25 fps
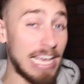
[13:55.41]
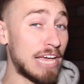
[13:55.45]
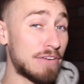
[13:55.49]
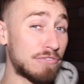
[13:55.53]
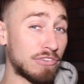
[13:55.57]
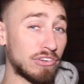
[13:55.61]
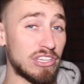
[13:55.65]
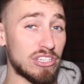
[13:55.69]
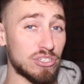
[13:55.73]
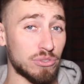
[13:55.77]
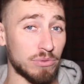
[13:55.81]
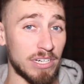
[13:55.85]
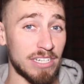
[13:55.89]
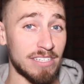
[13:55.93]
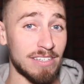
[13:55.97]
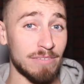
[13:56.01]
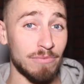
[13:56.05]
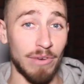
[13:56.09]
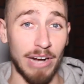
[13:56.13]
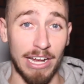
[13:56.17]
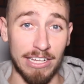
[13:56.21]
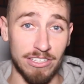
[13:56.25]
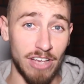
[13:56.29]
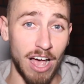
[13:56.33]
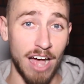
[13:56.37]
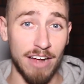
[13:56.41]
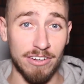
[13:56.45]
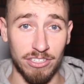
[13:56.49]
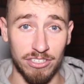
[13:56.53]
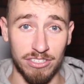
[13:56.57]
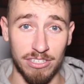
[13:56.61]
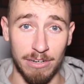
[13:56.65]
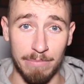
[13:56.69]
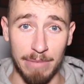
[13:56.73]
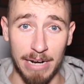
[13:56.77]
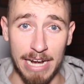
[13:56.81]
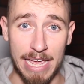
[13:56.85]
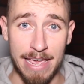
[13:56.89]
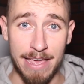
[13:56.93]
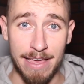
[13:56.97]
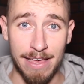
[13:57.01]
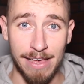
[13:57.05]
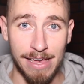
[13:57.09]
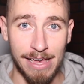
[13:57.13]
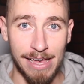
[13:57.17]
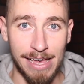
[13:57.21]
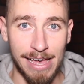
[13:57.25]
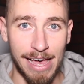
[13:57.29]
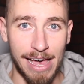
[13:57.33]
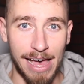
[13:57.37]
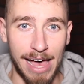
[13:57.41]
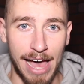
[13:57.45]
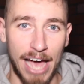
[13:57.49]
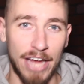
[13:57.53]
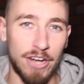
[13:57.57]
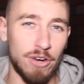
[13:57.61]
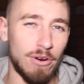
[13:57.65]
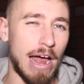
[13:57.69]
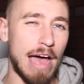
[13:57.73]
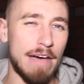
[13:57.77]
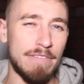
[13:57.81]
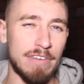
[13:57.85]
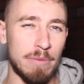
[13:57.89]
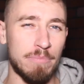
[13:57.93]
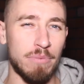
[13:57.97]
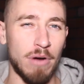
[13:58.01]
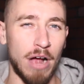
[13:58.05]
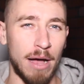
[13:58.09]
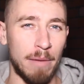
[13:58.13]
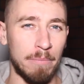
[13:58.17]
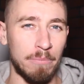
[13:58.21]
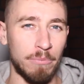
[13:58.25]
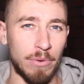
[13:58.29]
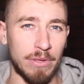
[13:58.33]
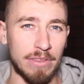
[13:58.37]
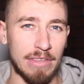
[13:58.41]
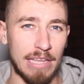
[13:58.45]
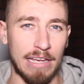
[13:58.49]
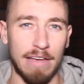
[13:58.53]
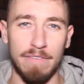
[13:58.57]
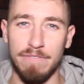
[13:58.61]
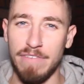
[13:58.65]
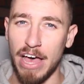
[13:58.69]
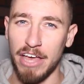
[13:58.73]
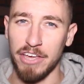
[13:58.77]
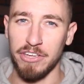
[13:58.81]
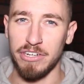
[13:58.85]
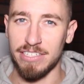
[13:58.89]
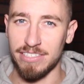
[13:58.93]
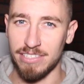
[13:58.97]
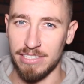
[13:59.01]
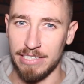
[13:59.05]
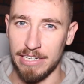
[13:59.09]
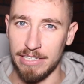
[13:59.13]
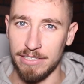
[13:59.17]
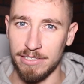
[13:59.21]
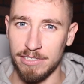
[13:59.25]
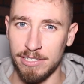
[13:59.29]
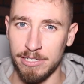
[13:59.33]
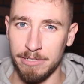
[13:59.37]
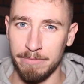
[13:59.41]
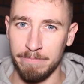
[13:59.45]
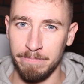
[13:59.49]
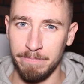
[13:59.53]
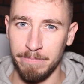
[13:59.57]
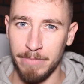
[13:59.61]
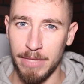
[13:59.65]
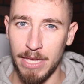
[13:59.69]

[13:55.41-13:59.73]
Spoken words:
And for this reason, when I talk to somebody, I don't have any problem with like a value dissonance.